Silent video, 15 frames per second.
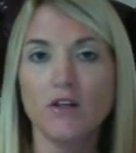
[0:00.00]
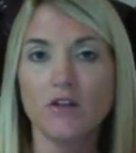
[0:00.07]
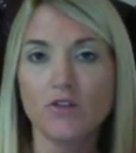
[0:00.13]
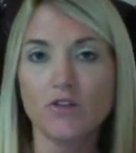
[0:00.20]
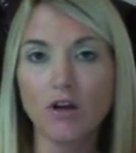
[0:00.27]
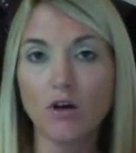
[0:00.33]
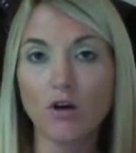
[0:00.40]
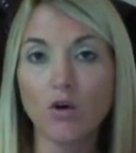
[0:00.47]

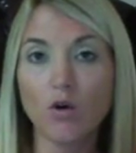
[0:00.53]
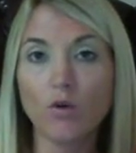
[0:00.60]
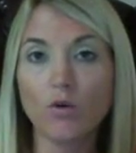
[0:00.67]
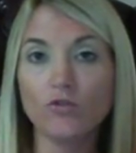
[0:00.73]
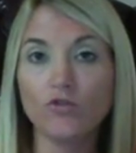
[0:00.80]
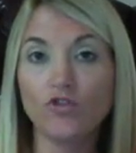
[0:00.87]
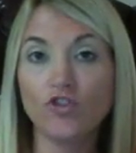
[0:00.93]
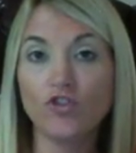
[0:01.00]
So
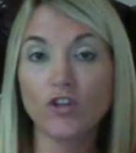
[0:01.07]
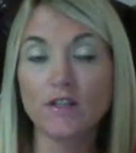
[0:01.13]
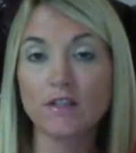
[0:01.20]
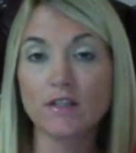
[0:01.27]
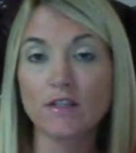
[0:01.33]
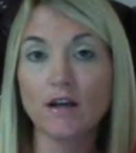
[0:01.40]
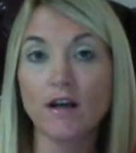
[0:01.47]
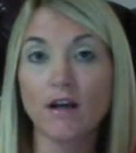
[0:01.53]
just
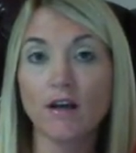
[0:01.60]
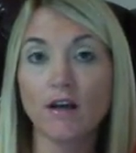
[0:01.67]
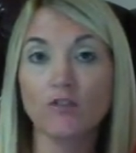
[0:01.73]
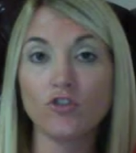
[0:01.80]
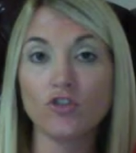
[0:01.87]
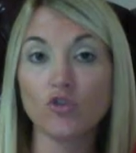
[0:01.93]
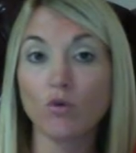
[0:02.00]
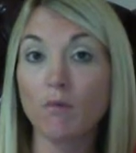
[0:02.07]
a
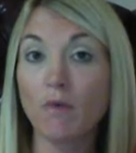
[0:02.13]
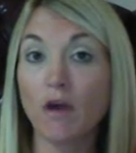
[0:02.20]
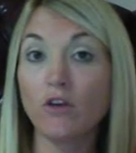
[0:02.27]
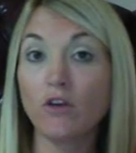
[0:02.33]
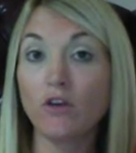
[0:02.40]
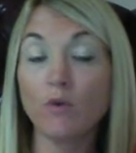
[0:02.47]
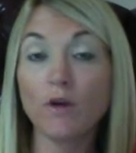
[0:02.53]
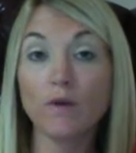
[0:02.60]

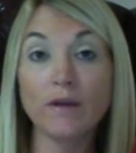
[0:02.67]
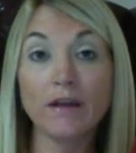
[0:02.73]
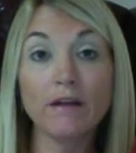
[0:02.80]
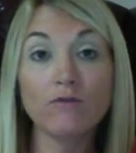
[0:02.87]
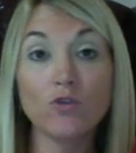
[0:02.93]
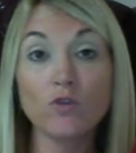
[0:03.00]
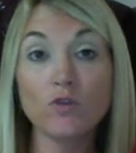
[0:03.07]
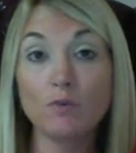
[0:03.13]
reminder, we only
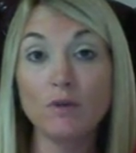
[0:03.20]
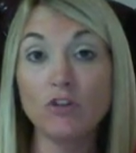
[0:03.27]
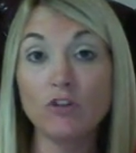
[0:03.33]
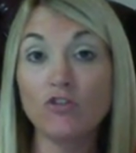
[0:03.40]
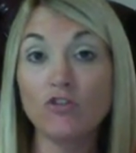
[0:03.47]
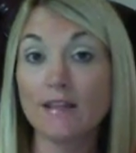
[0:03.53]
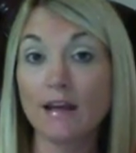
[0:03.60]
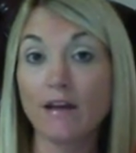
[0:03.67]
have 2
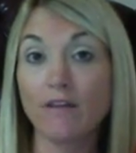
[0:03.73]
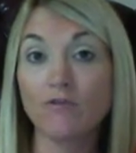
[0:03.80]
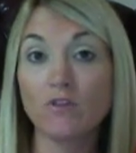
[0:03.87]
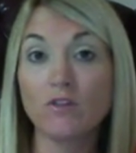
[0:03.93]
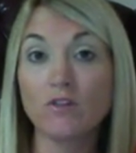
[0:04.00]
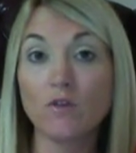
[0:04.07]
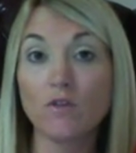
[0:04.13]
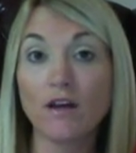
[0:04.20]
speeches left,
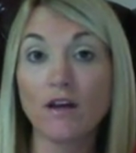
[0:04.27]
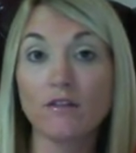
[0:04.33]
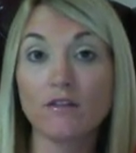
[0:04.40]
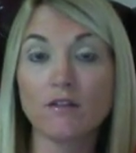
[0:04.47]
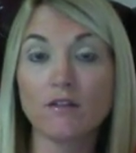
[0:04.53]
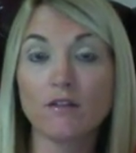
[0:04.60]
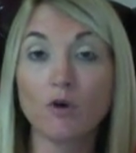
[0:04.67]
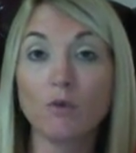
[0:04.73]
so that's
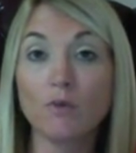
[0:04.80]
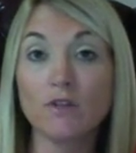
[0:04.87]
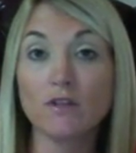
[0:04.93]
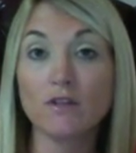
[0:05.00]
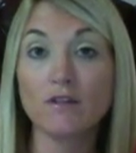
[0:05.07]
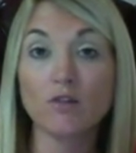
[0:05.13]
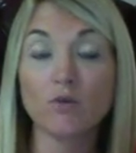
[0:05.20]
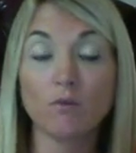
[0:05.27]
the purpose of
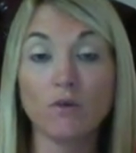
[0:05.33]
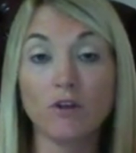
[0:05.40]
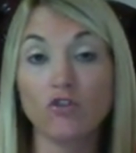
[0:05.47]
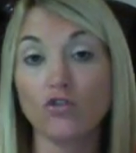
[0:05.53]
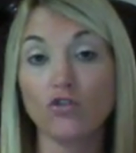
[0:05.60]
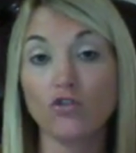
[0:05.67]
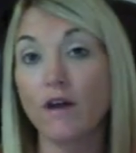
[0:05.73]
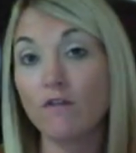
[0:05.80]
this one. Make
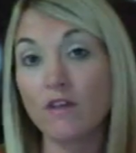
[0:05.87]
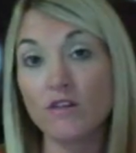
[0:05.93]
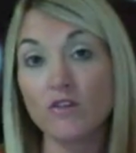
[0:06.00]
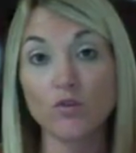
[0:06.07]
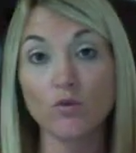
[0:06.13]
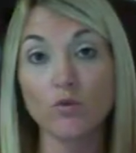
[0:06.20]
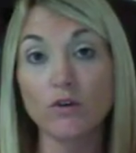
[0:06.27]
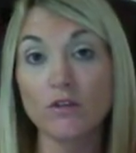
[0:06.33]
sure you have that
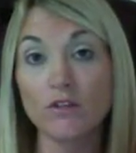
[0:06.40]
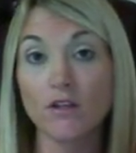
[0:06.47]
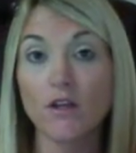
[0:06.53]
source,